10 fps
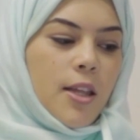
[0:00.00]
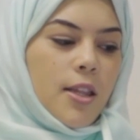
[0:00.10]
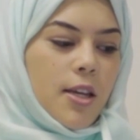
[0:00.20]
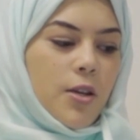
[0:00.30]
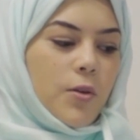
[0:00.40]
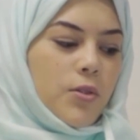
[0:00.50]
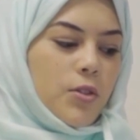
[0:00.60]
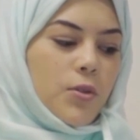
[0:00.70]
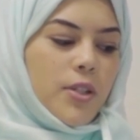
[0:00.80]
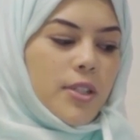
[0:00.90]
then you'll
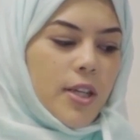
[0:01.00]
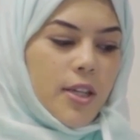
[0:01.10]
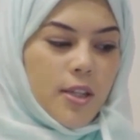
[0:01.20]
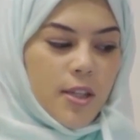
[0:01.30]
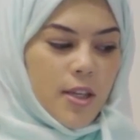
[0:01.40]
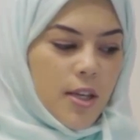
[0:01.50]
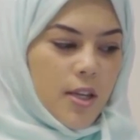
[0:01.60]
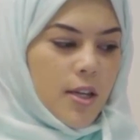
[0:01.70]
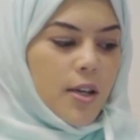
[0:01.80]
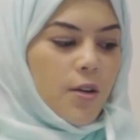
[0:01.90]
notice that
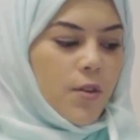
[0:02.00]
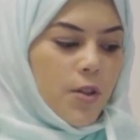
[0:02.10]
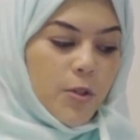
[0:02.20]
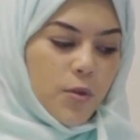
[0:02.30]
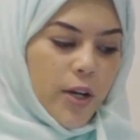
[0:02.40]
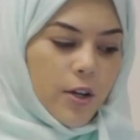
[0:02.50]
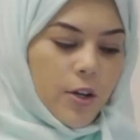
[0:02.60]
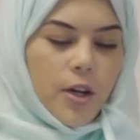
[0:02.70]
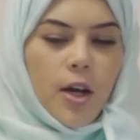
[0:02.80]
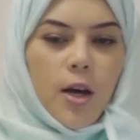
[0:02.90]
the rhythm is
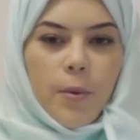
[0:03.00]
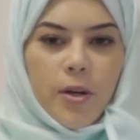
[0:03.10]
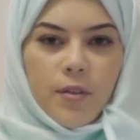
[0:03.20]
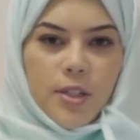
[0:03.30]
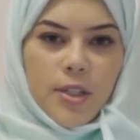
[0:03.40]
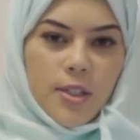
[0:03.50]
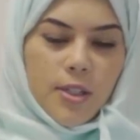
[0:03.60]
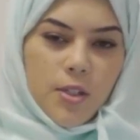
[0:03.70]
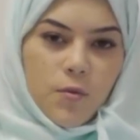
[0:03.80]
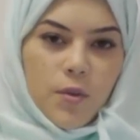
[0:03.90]
regular. But if the distance
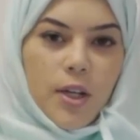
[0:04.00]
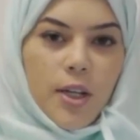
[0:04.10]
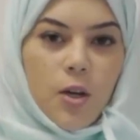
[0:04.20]
isn't really